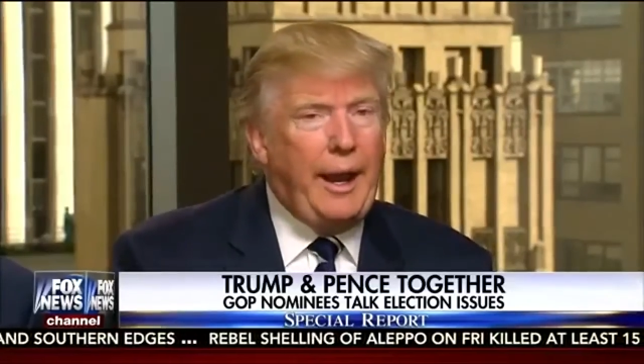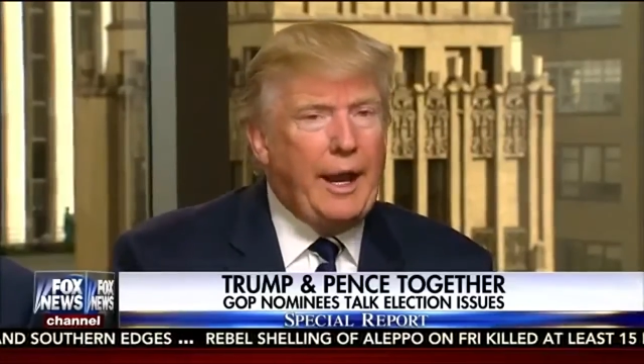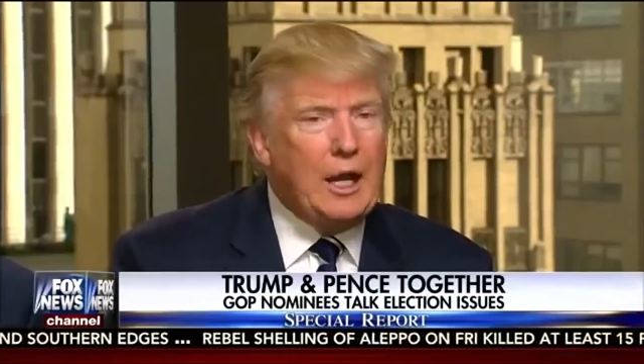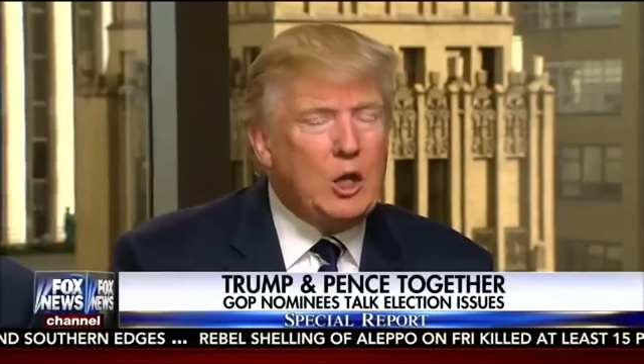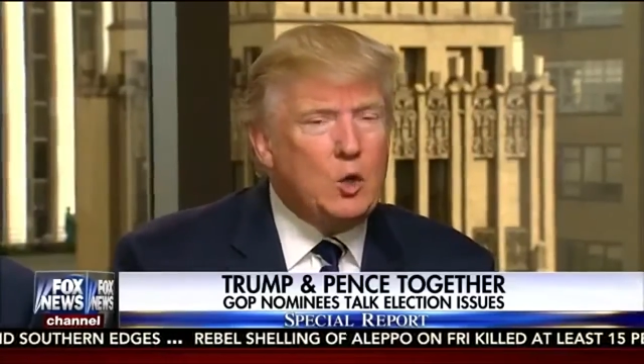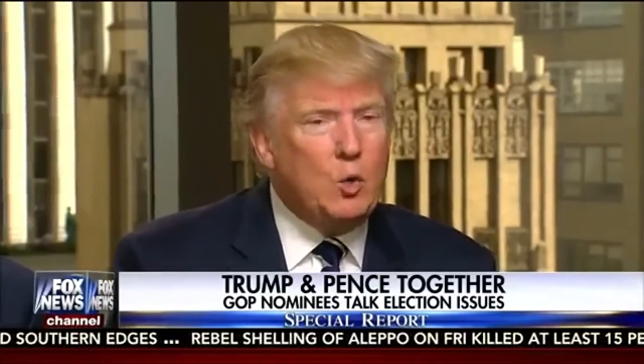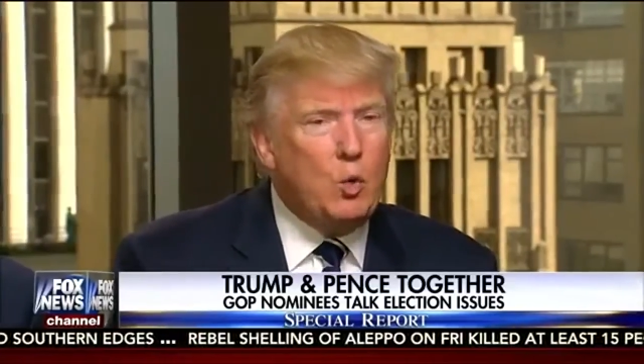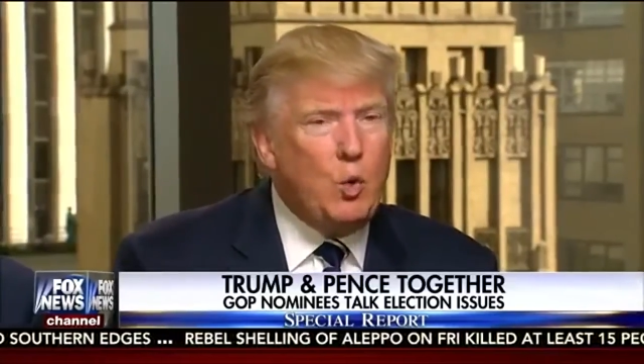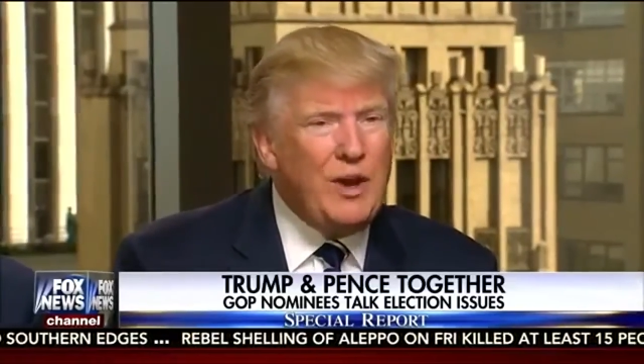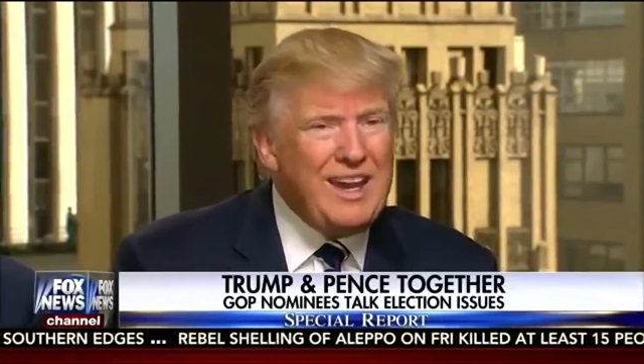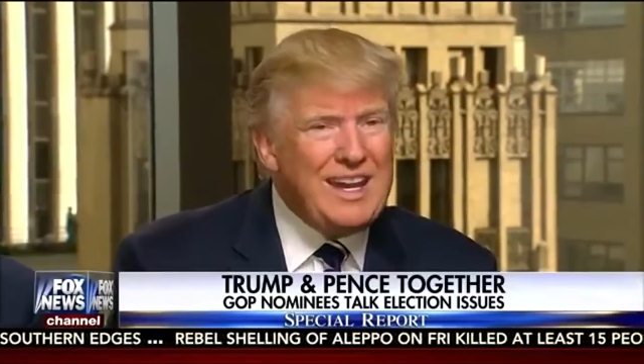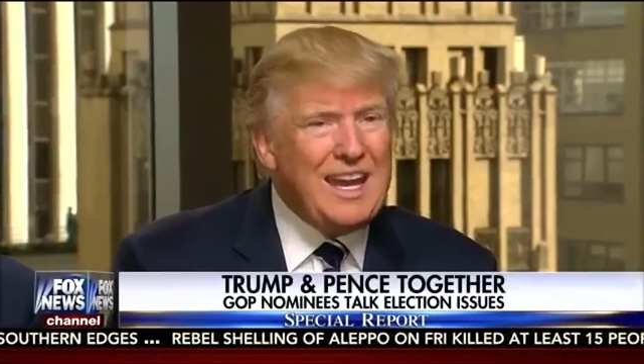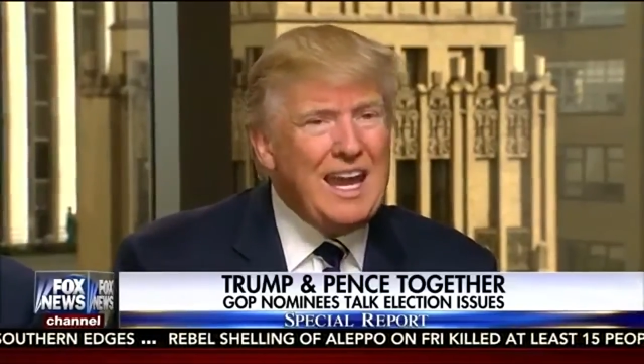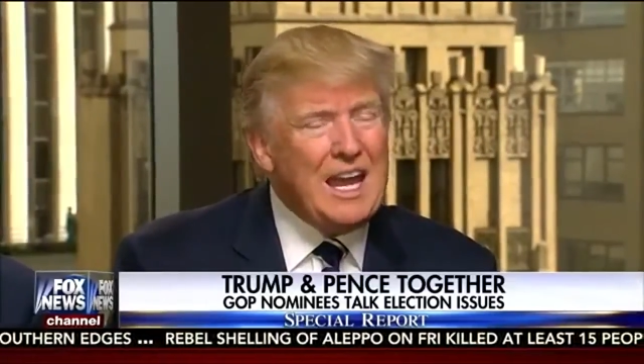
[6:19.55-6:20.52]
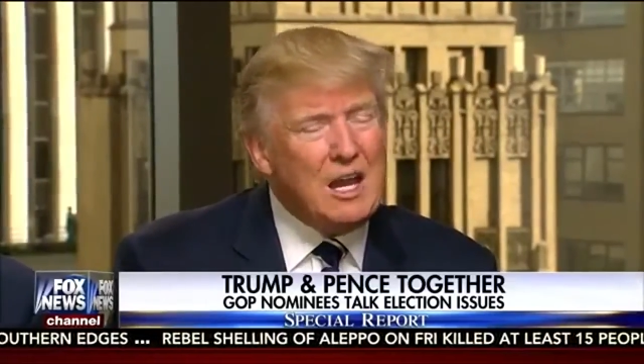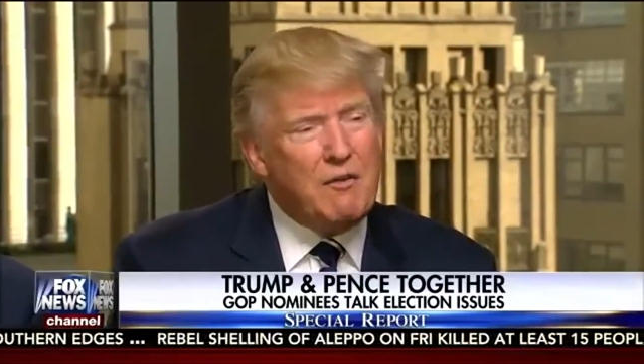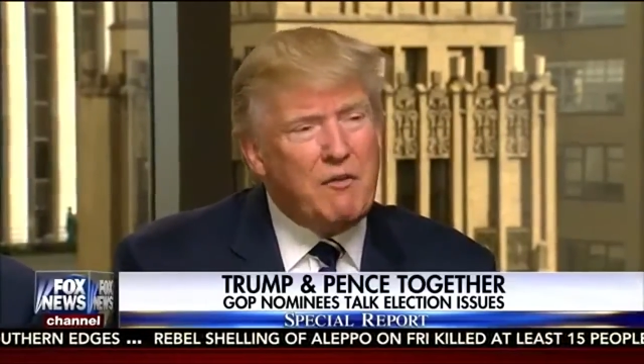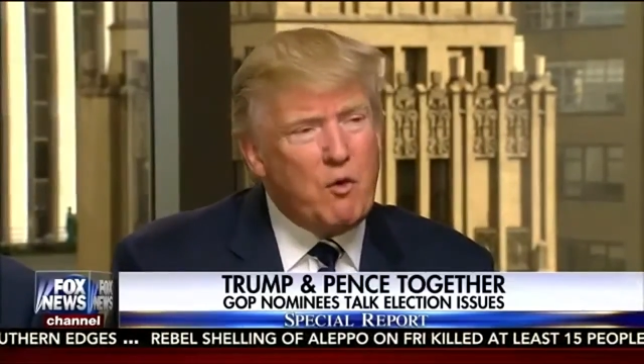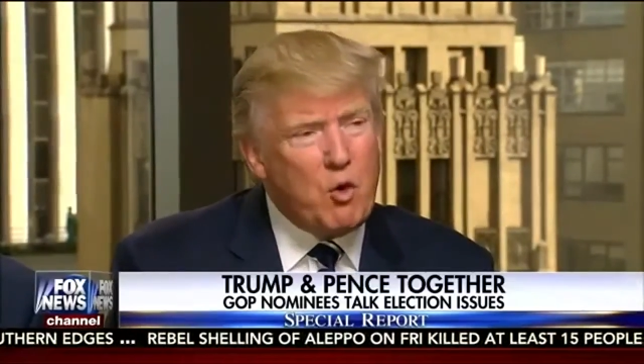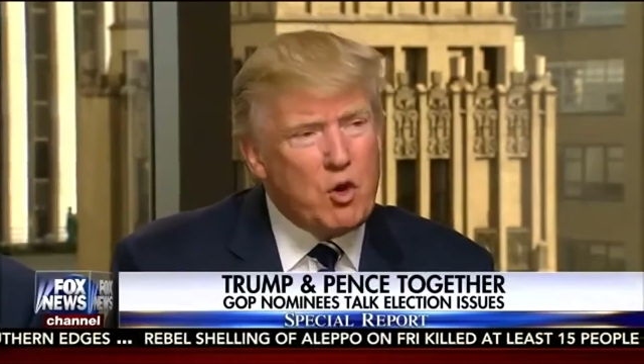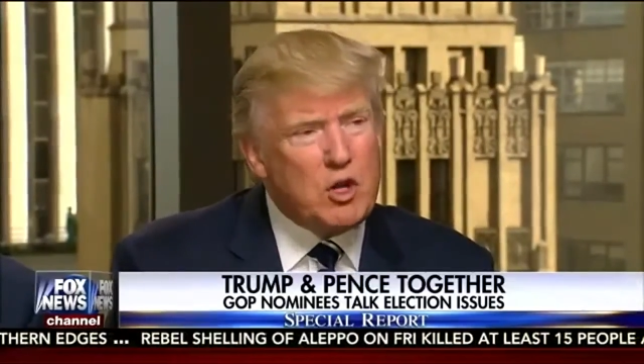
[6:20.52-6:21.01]
And we can't
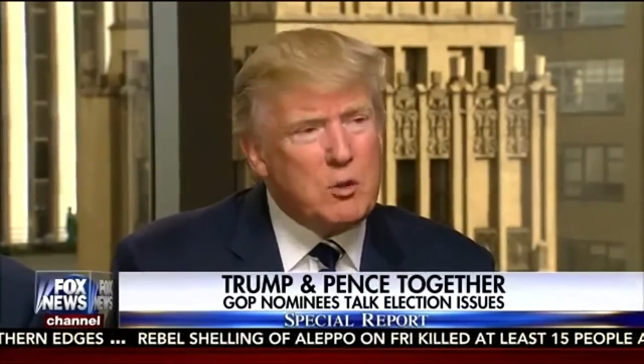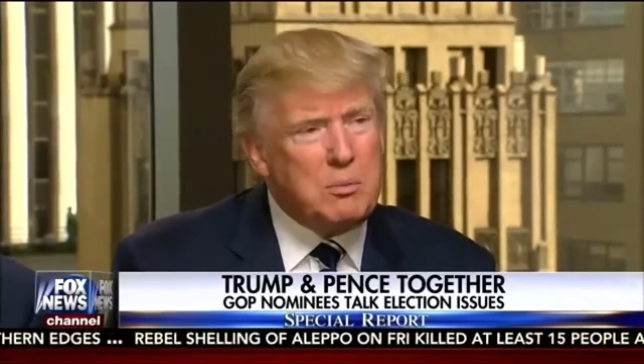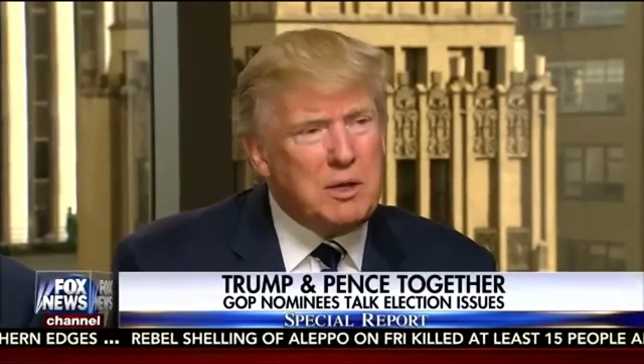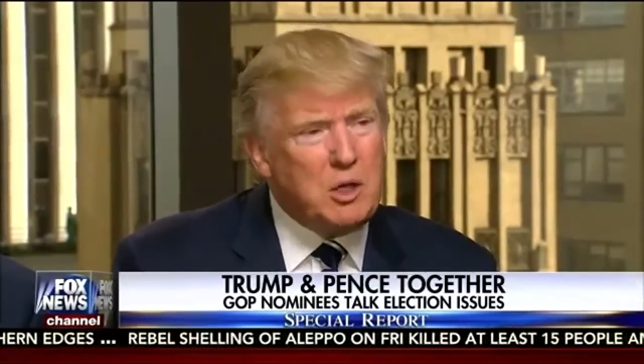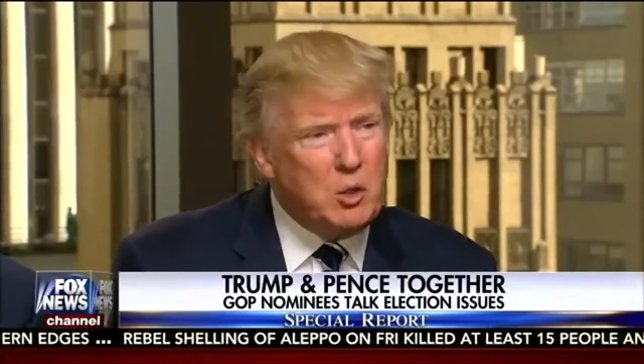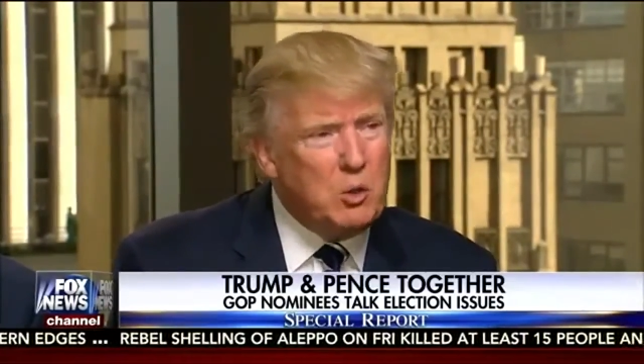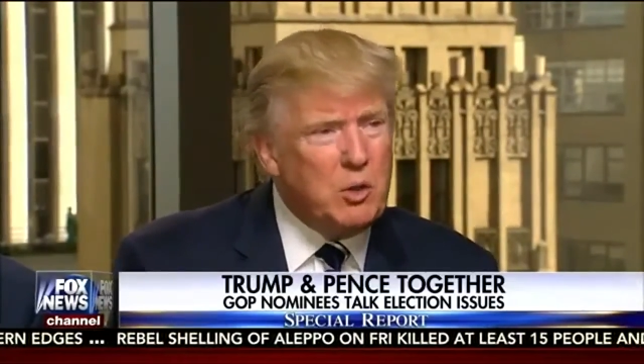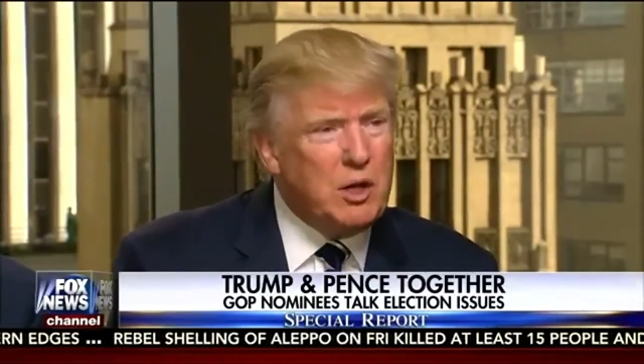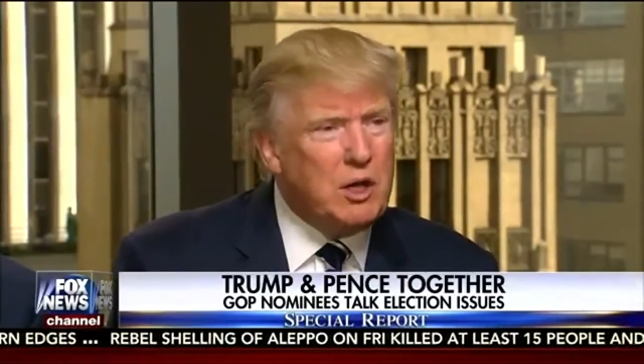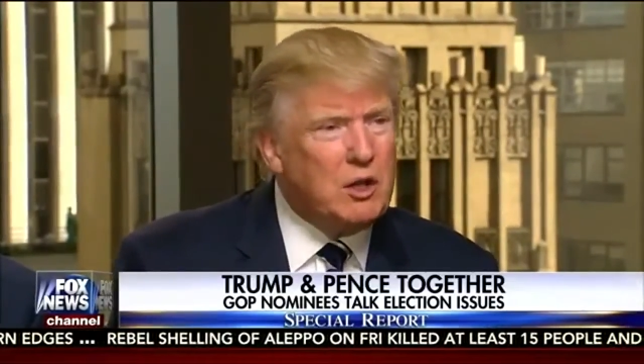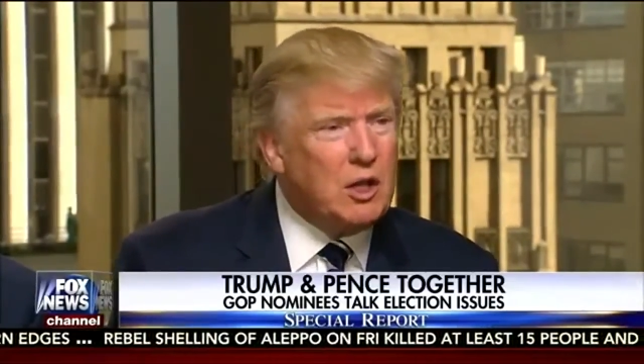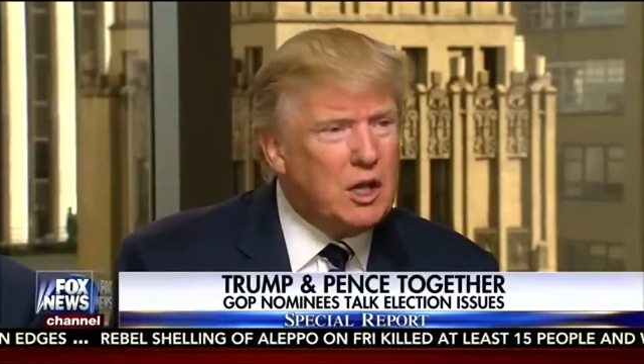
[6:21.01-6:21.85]
afford to be doing